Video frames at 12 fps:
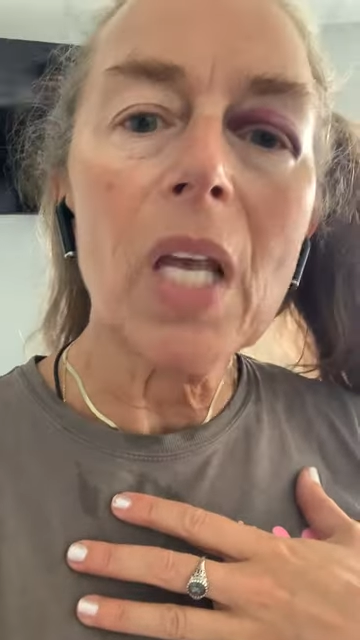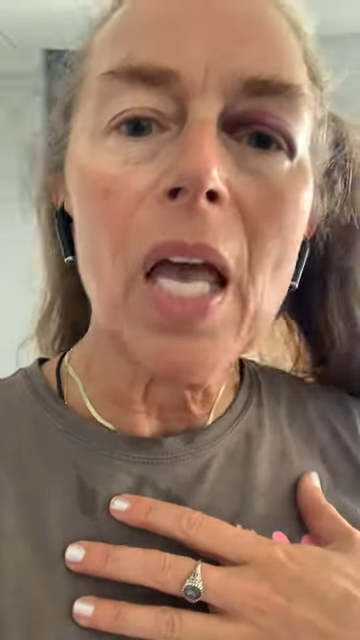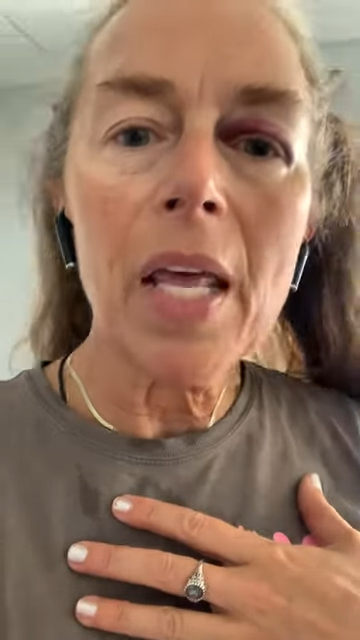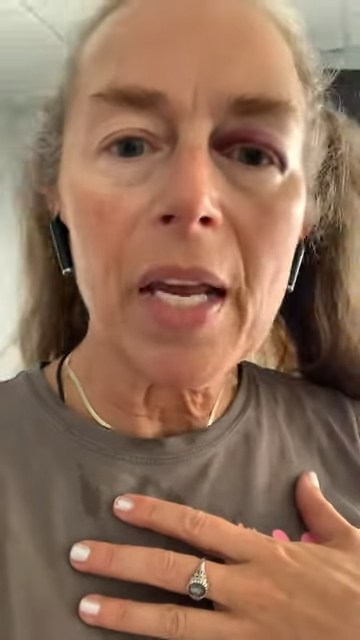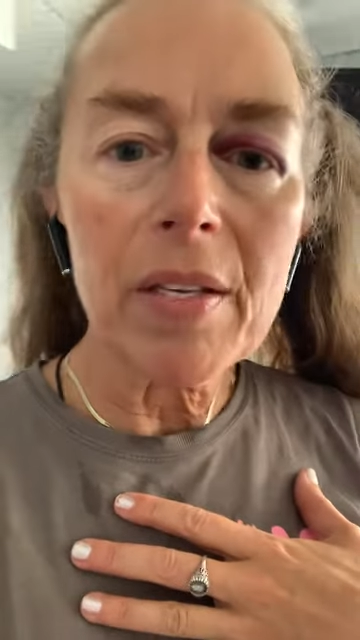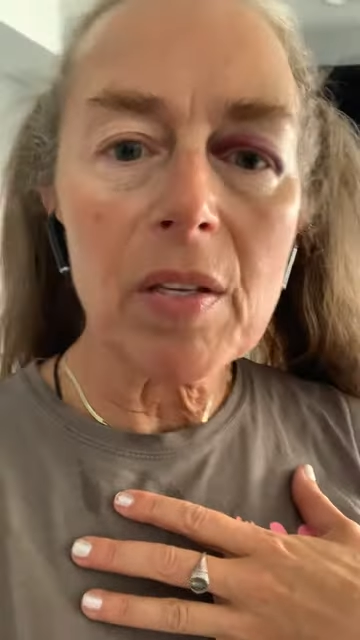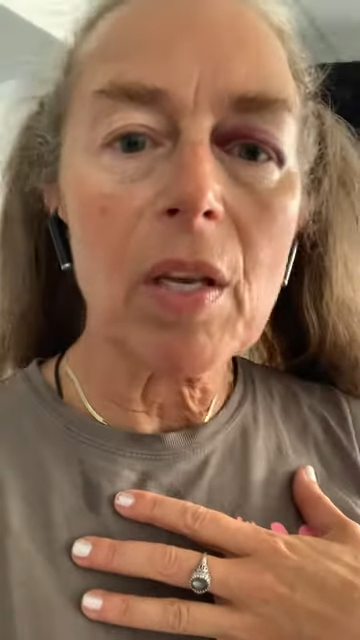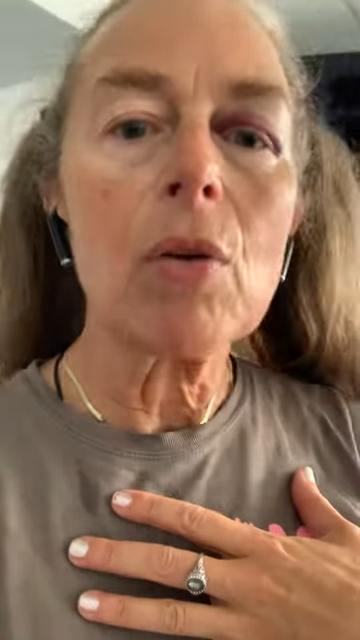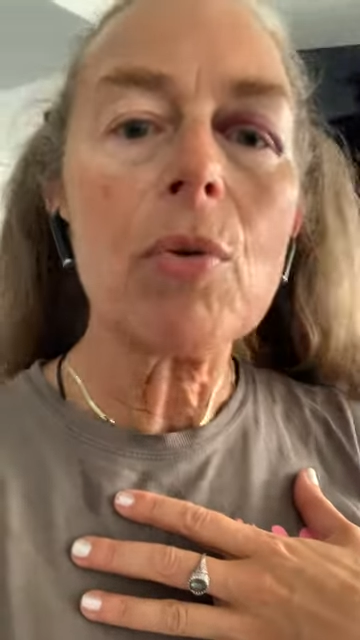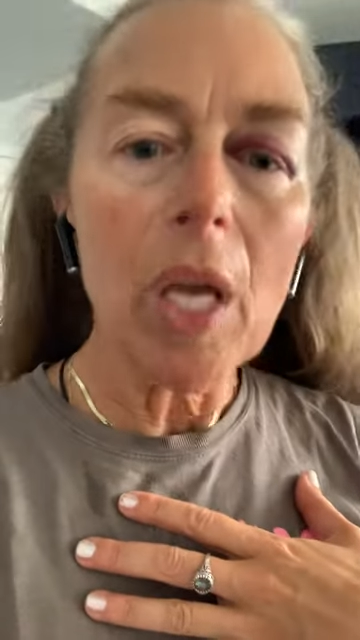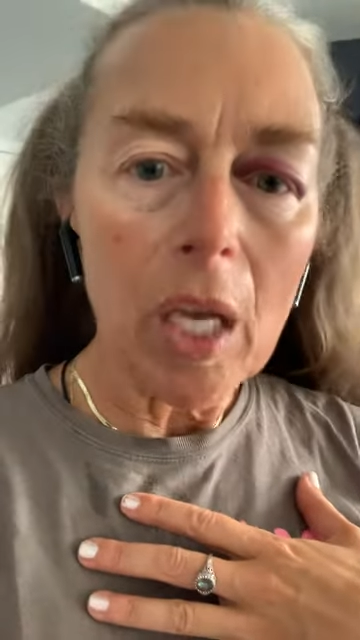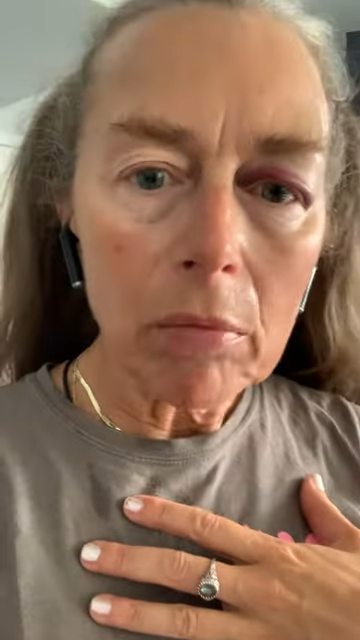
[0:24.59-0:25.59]
And I said,
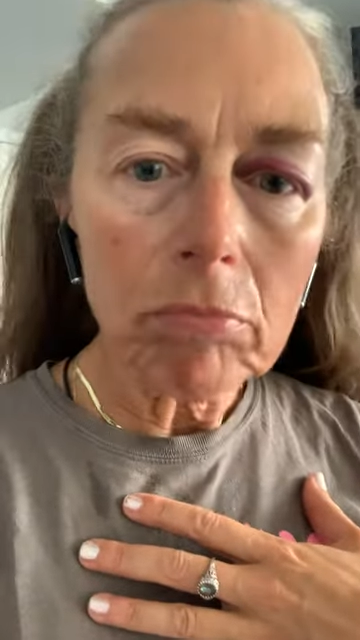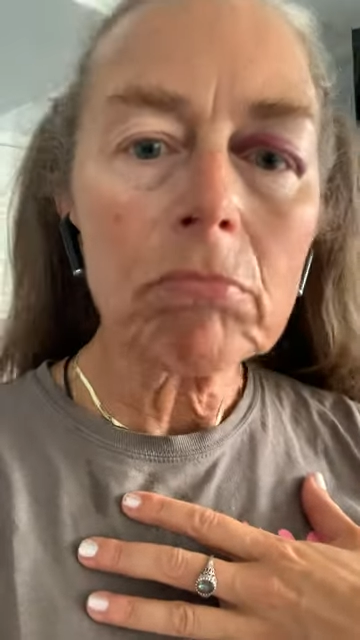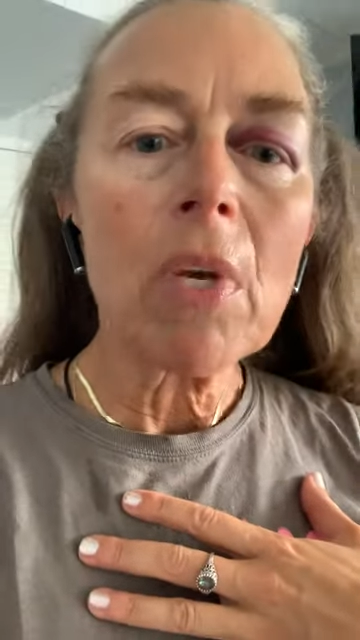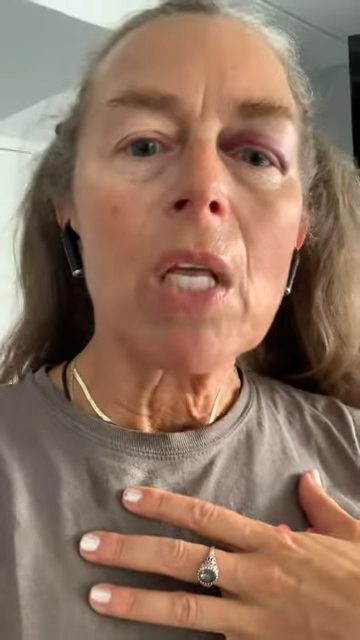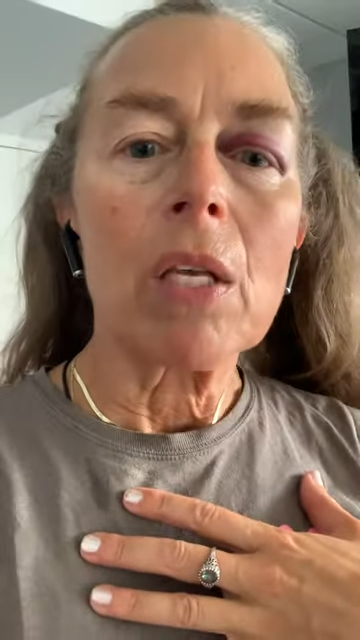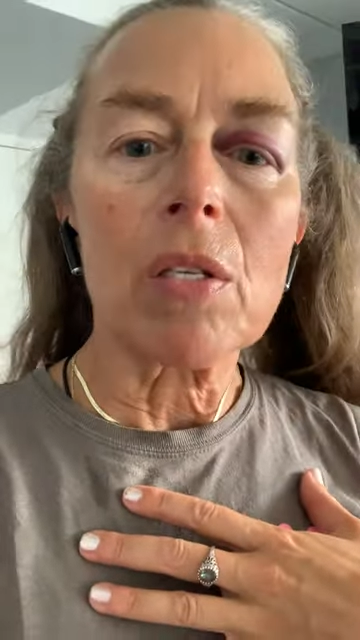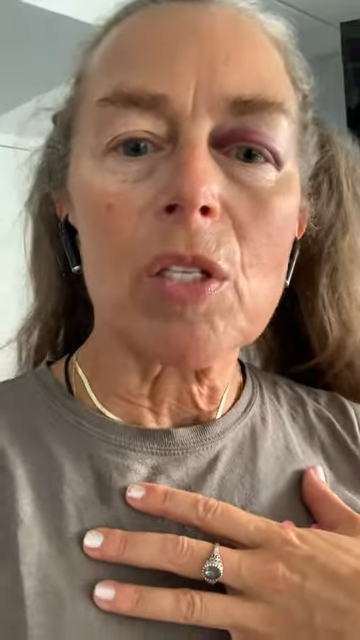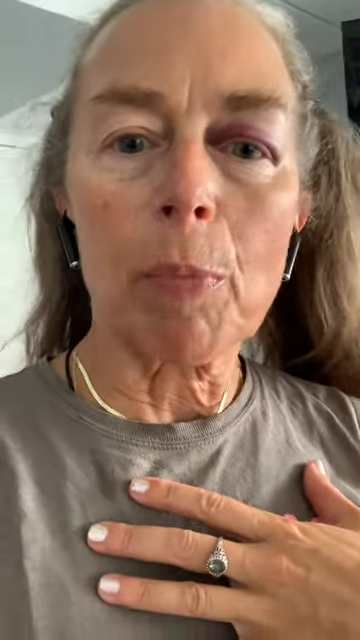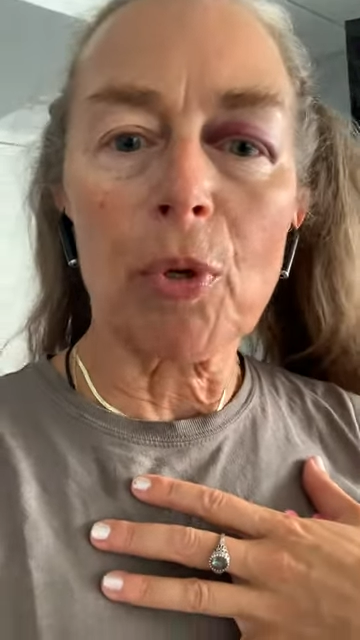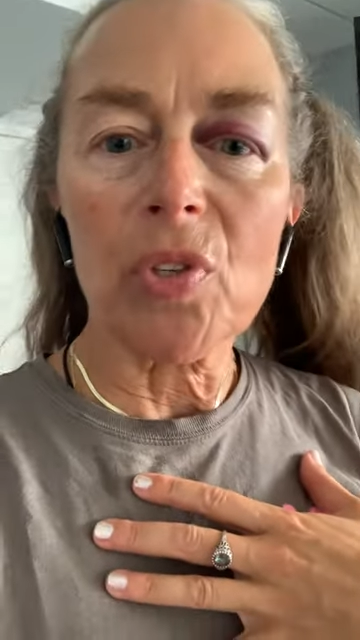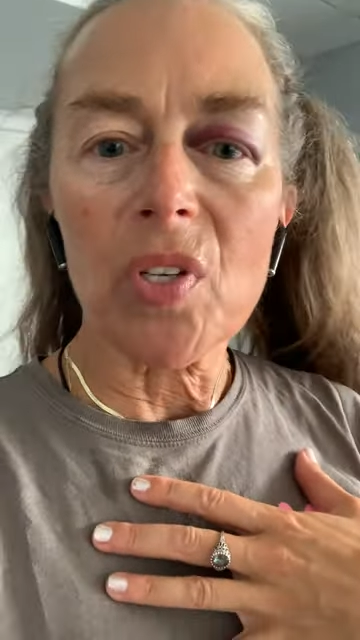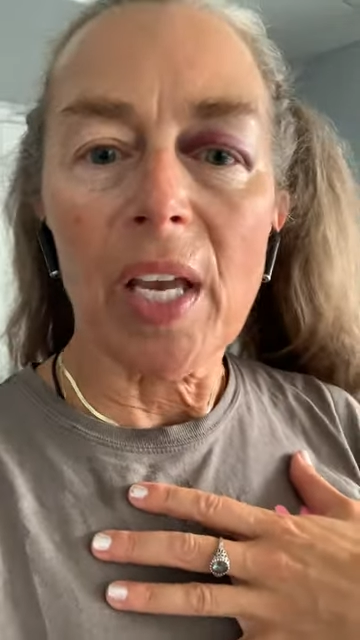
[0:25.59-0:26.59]
okay, this is a
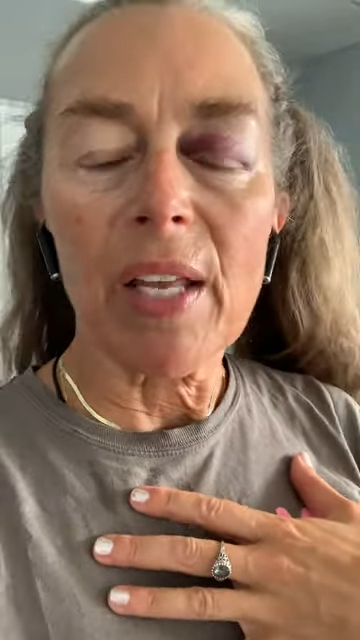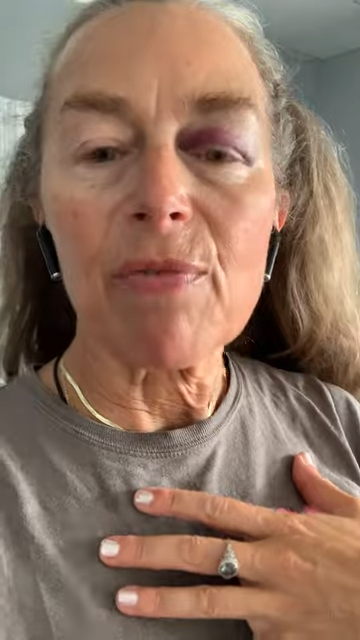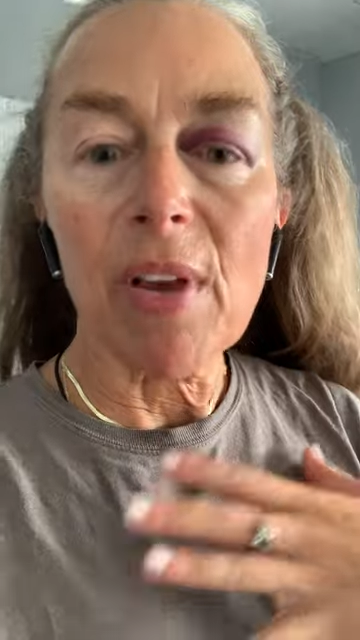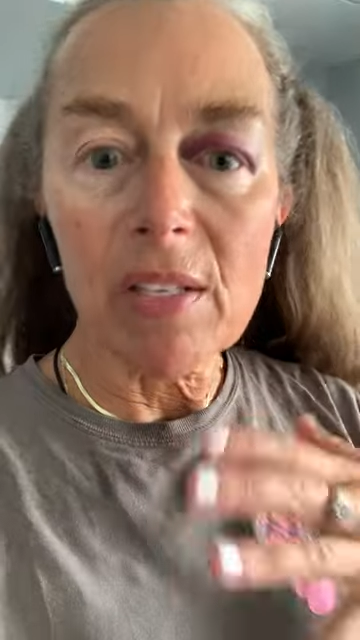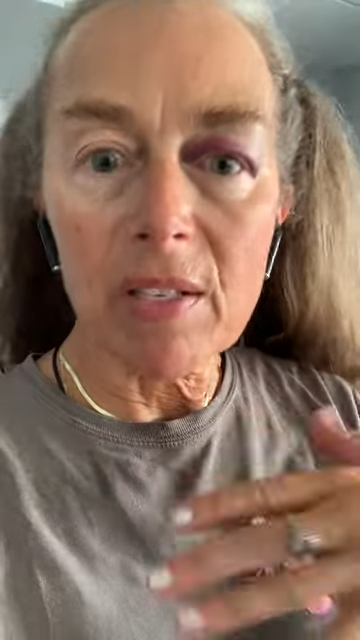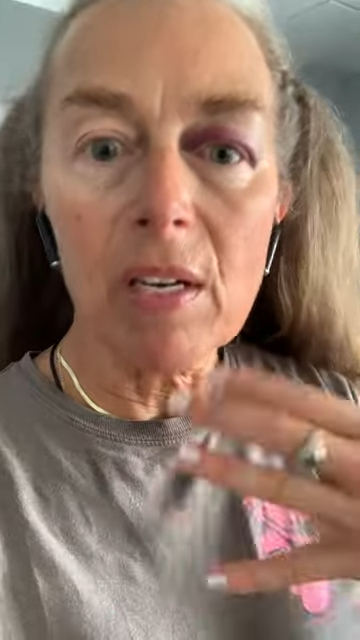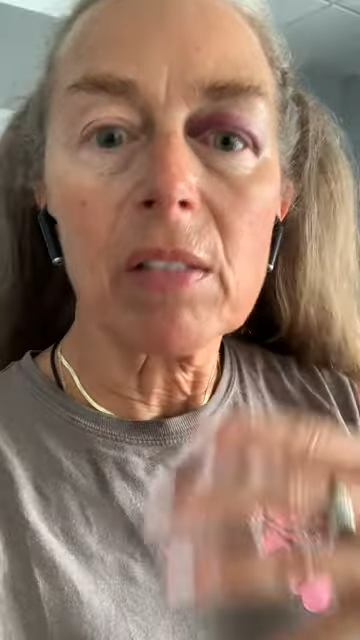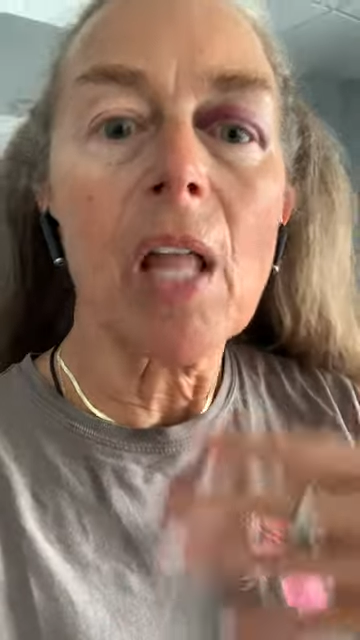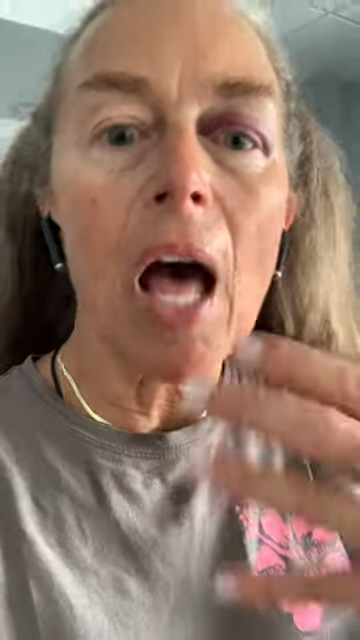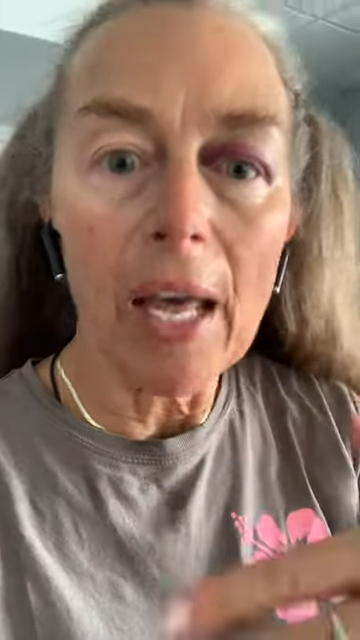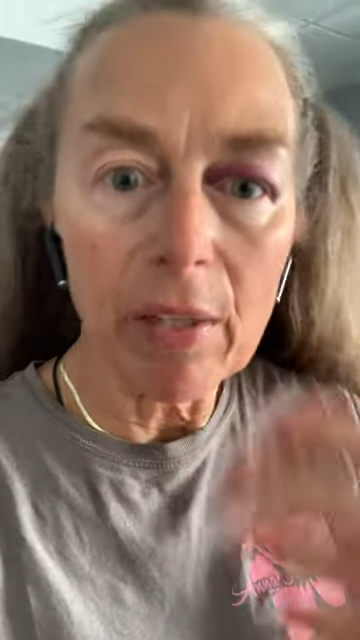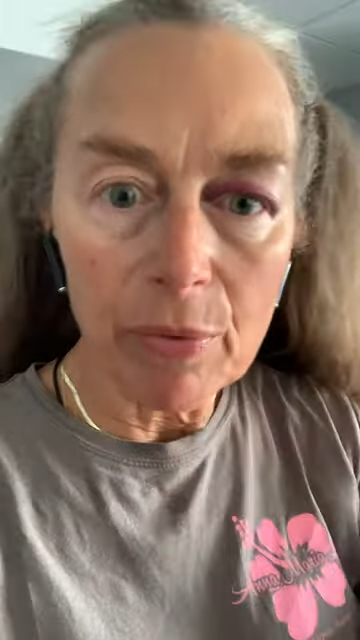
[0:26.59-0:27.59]
person I had vested a
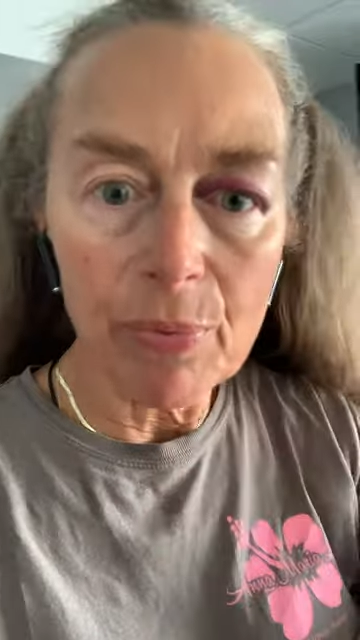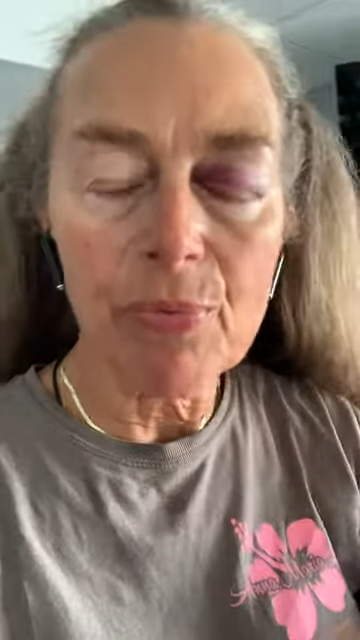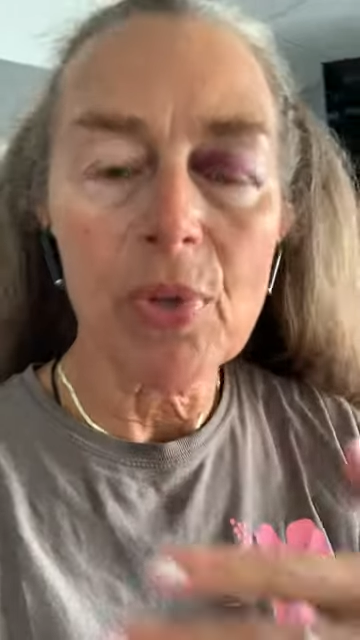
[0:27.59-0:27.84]
lot of